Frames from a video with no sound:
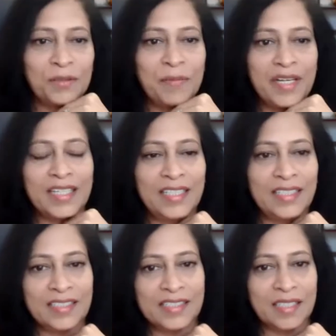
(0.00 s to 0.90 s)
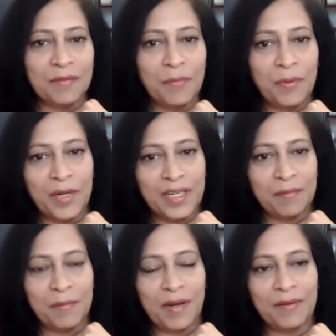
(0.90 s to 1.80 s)
made an interesting point
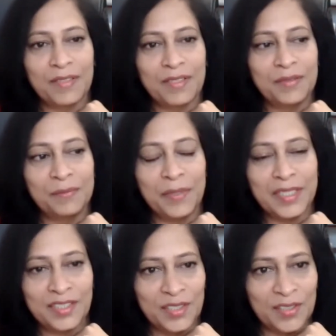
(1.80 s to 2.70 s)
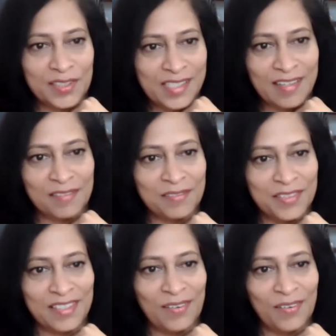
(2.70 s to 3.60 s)
about you pitched yourself.
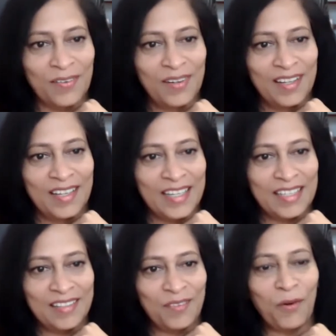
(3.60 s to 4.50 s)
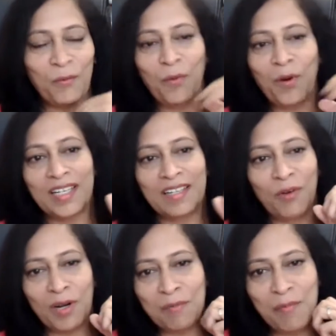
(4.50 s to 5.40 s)
So
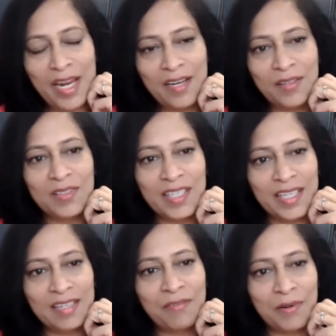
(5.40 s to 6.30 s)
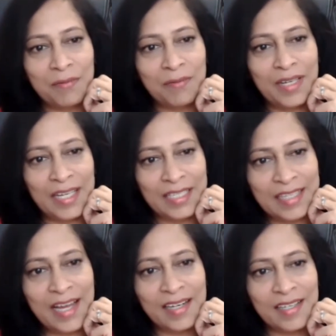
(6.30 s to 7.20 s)
what made you think from like
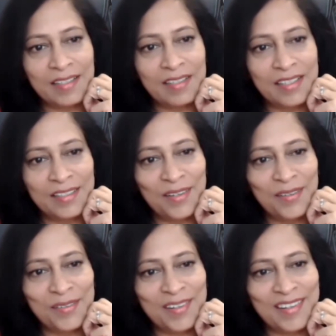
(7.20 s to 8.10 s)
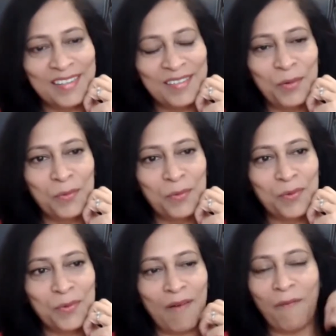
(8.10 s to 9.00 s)
that? And,
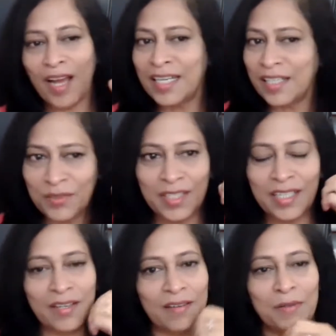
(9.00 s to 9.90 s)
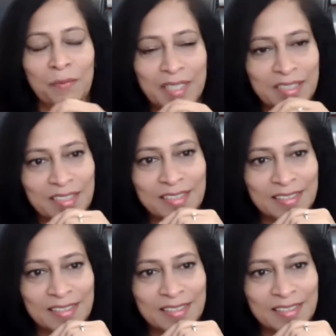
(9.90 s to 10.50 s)
why did you think you had to pitch?